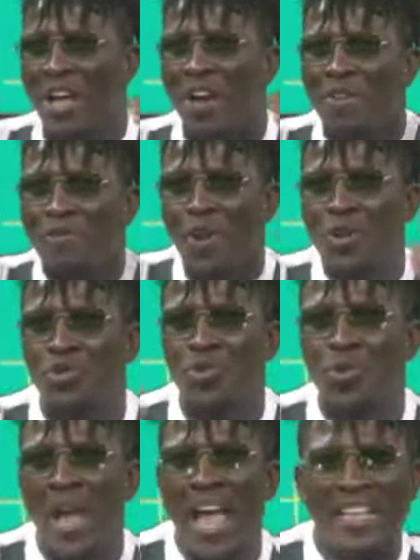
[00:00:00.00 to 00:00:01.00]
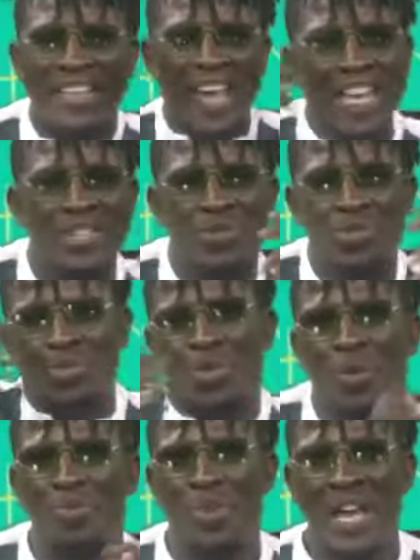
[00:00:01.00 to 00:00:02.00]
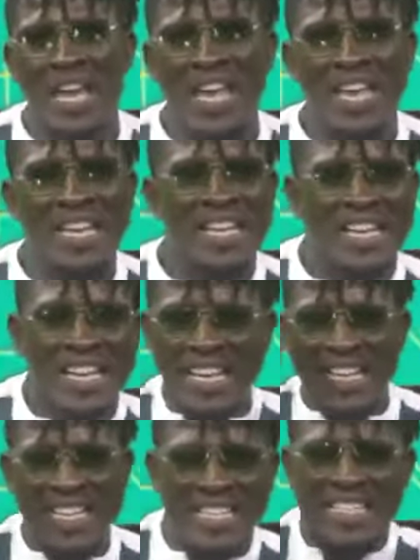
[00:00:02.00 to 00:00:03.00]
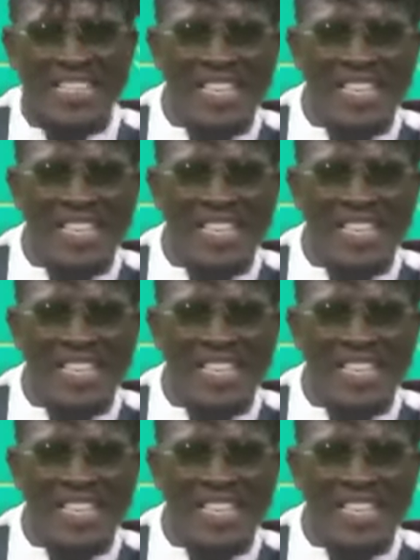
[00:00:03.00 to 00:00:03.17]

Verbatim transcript: for you to enter into some deep